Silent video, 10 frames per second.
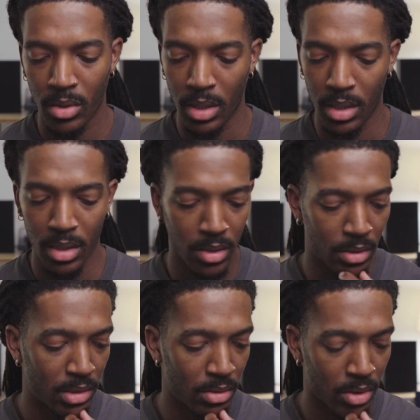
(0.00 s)
okay, that
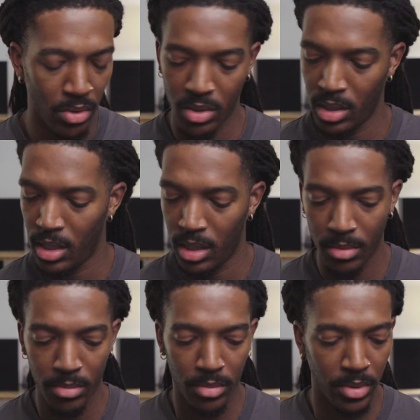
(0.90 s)
sounds okay.
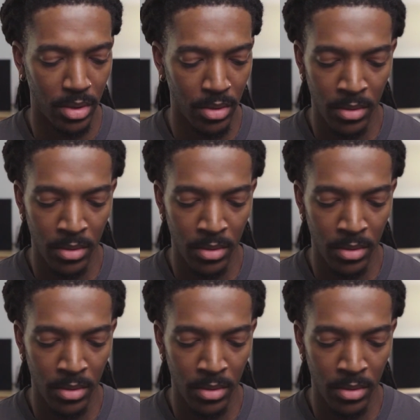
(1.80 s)
Let me see.